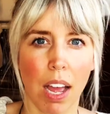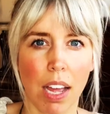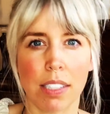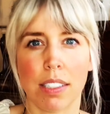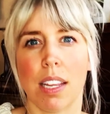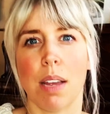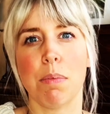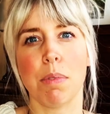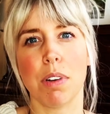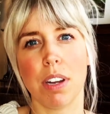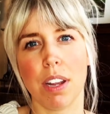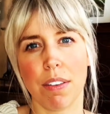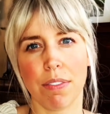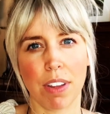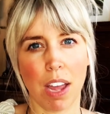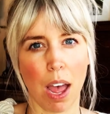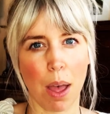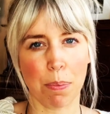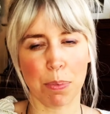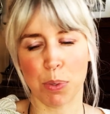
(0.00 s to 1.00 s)
A summary of
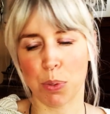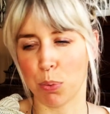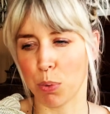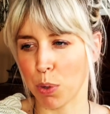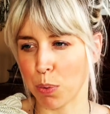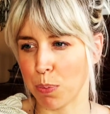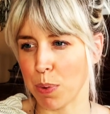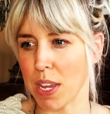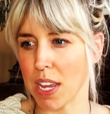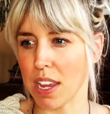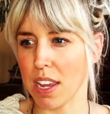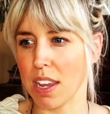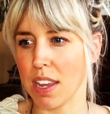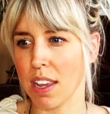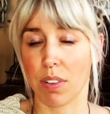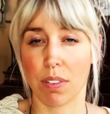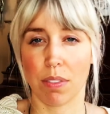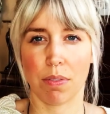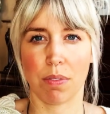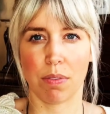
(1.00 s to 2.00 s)
cups would
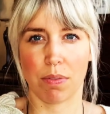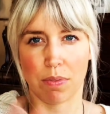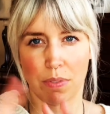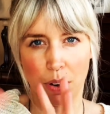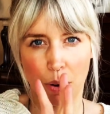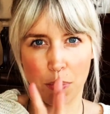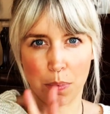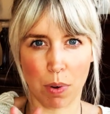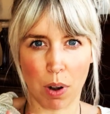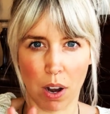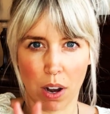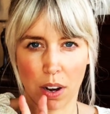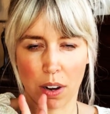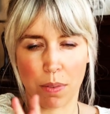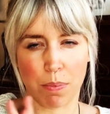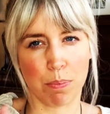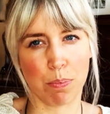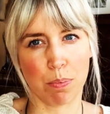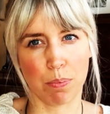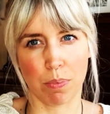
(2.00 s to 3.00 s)
be, from
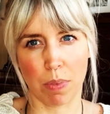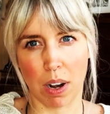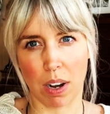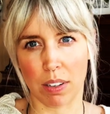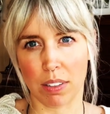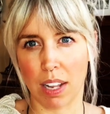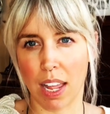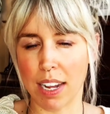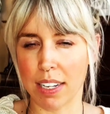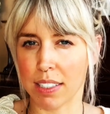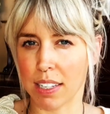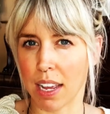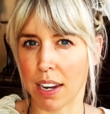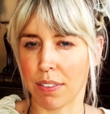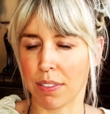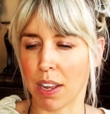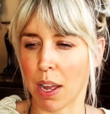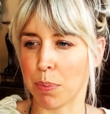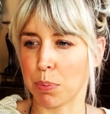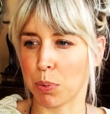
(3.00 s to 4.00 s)
our light side
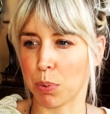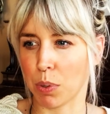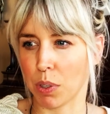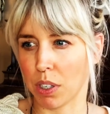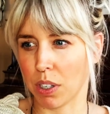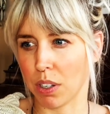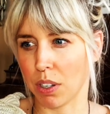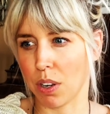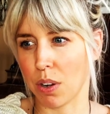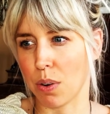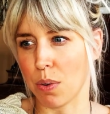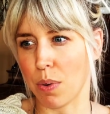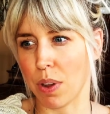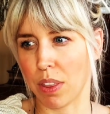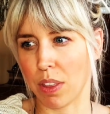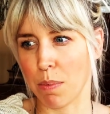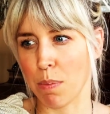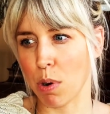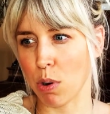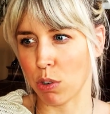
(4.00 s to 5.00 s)
of cups, we're going to go with
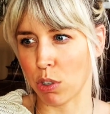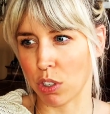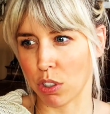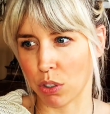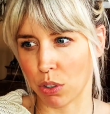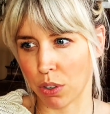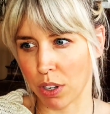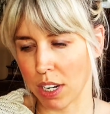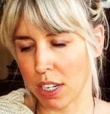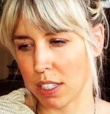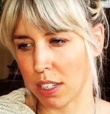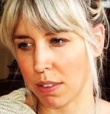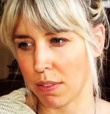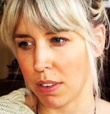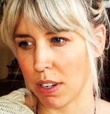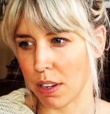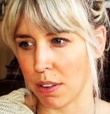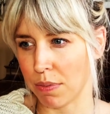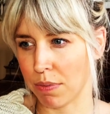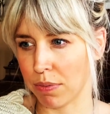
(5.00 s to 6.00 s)
emotions,
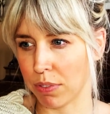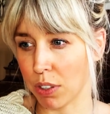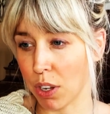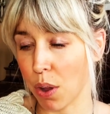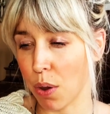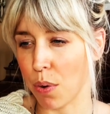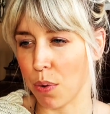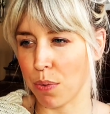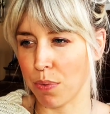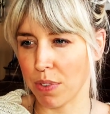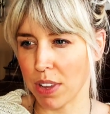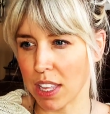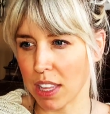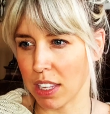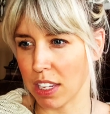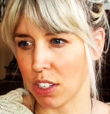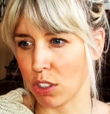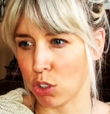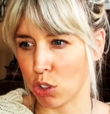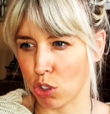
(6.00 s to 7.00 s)
creativity, flow,
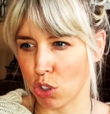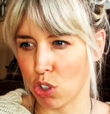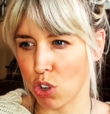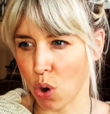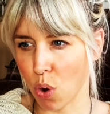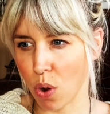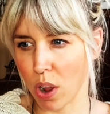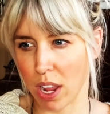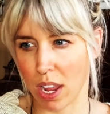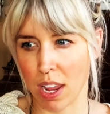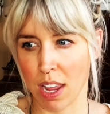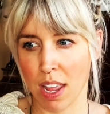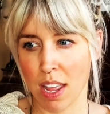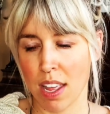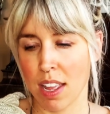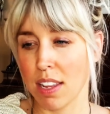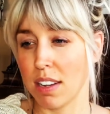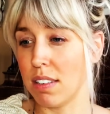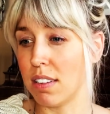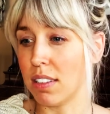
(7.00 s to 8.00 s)
feelings, joy,
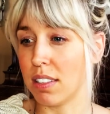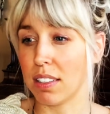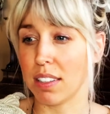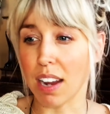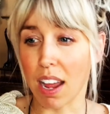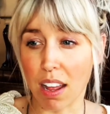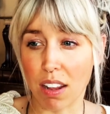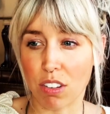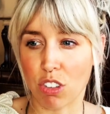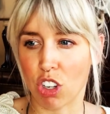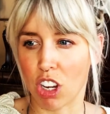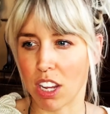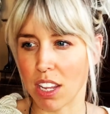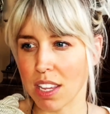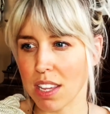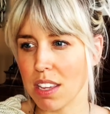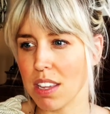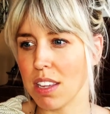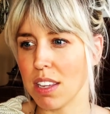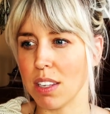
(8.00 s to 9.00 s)
nostalgia,
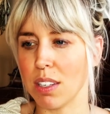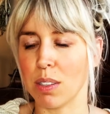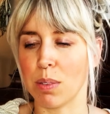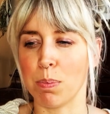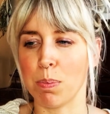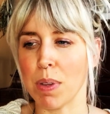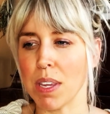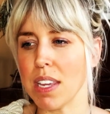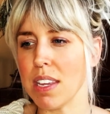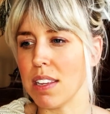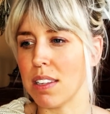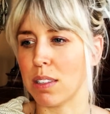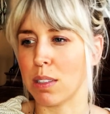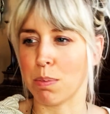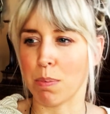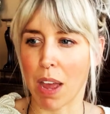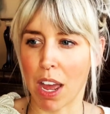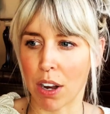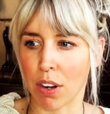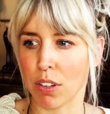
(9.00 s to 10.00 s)
ease, peace,
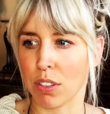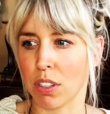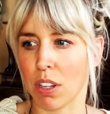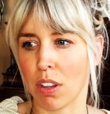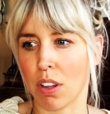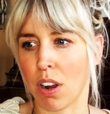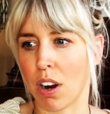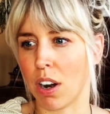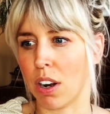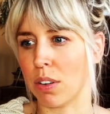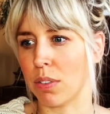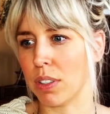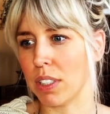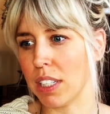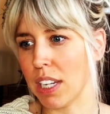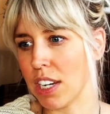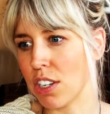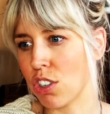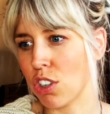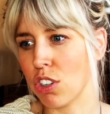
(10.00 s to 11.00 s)
matters of the heart,
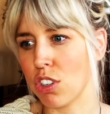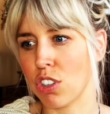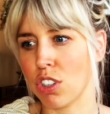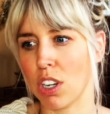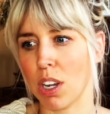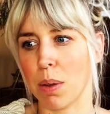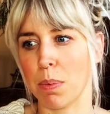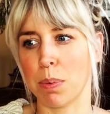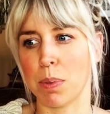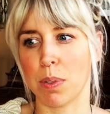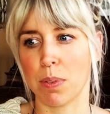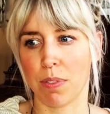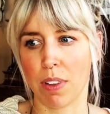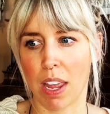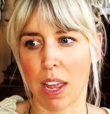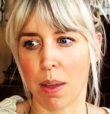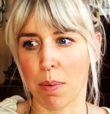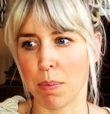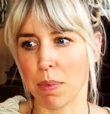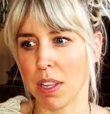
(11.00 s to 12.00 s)
relationships,
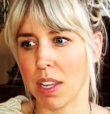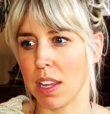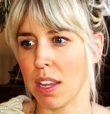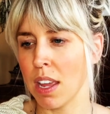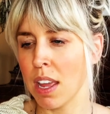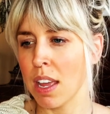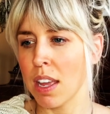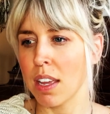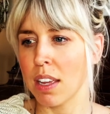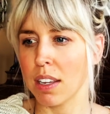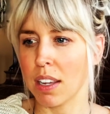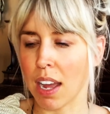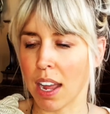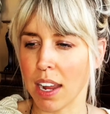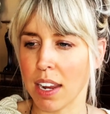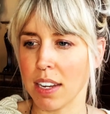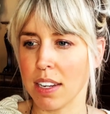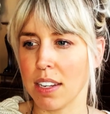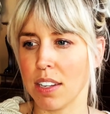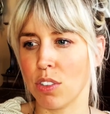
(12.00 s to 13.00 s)
family,
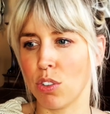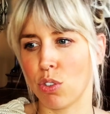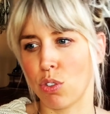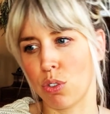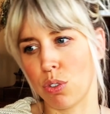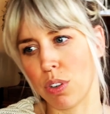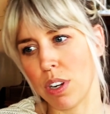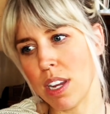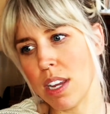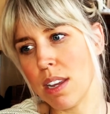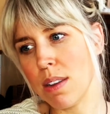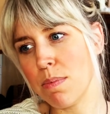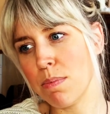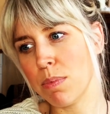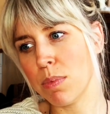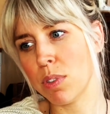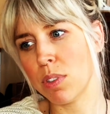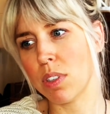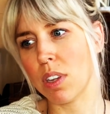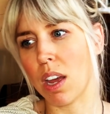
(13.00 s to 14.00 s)
kindness,
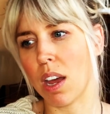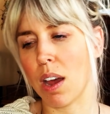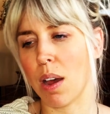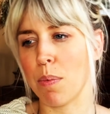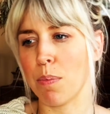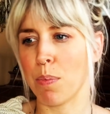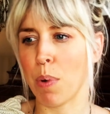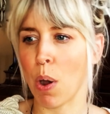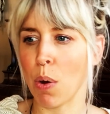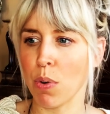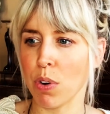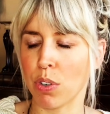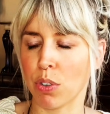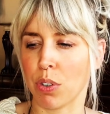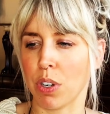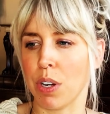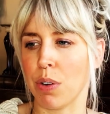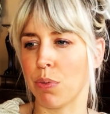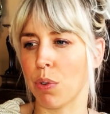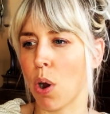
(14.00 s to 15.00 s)
dreams,
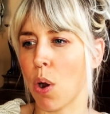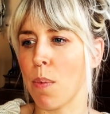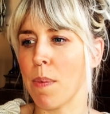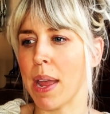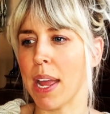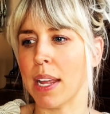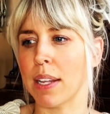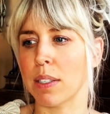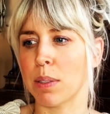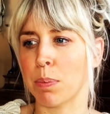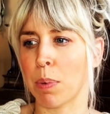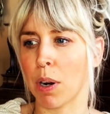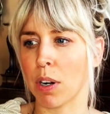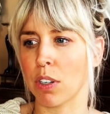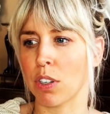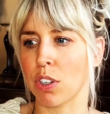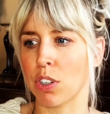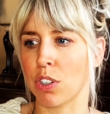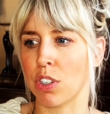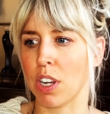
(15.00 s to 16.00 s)
poetry, romance,
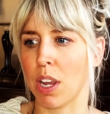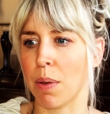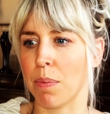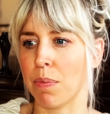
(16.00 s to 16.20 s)
partnership,